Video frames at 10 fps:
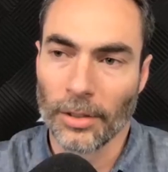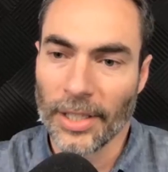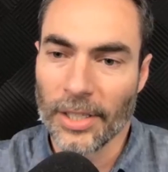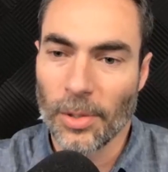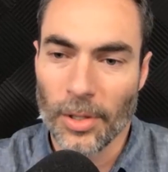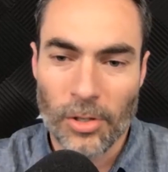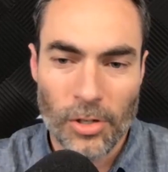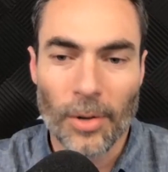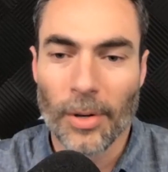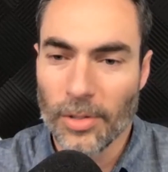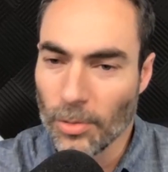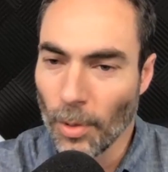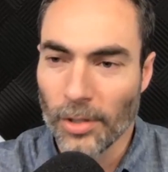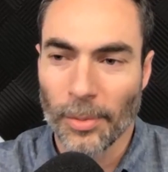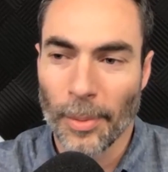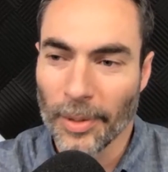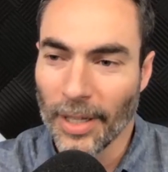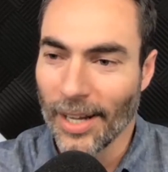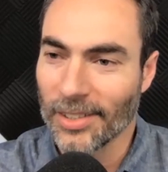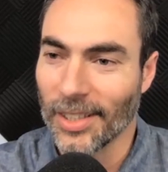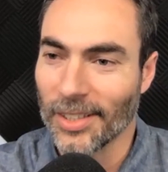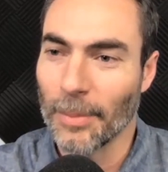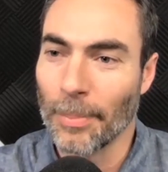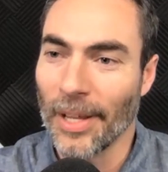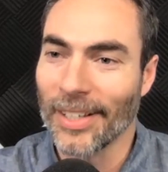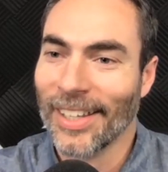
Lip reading: link to it in the show notes as well, so people can access it. But